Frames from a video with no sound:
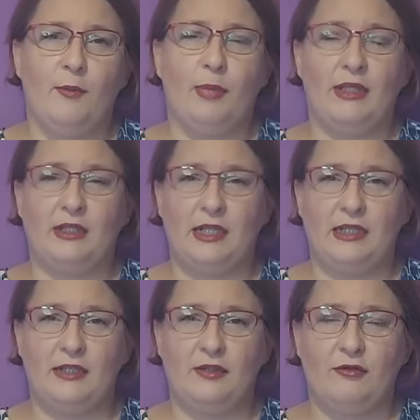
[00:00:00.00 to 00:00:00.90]

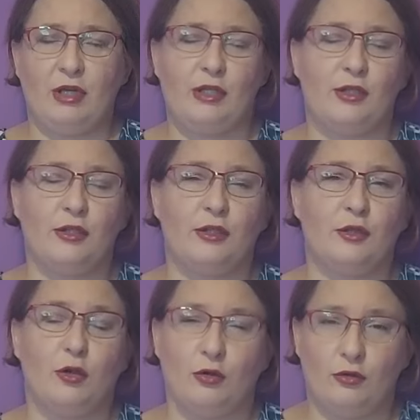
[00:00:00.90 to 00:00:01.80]
Patina's instructions
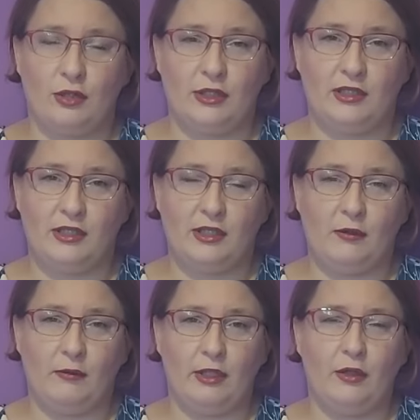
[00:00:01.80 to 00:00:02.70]
or in the
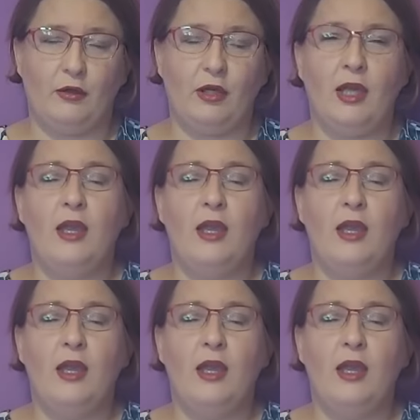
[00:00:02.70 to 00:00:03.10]
sew along.